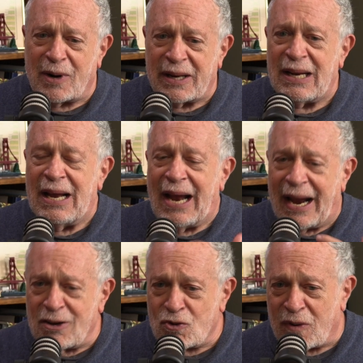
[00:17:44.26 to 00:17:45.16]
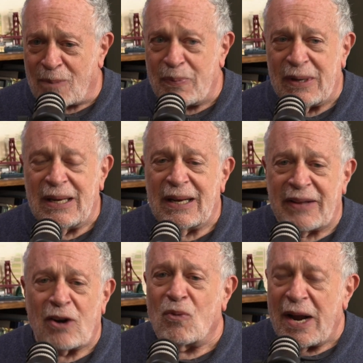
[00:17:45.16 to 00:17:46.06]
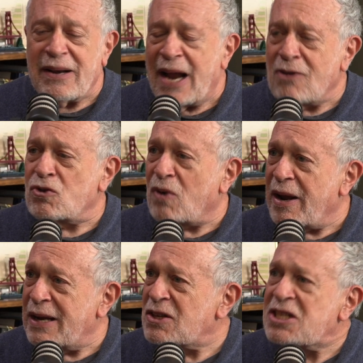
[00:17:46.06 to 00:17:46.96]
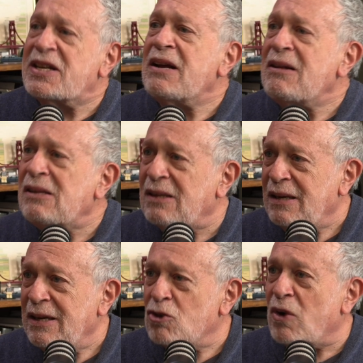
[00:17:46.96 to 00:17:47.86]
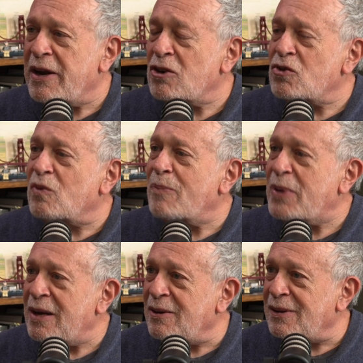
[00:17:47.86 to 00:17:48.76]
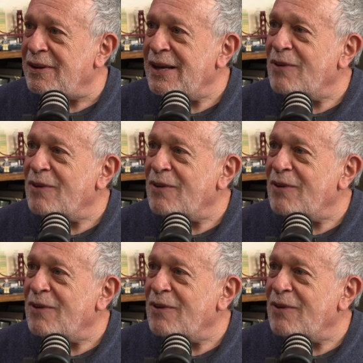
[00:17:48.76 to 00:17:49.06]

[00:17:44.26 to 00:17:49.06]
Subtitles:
Party and Trump, they are right now still trying to repeal.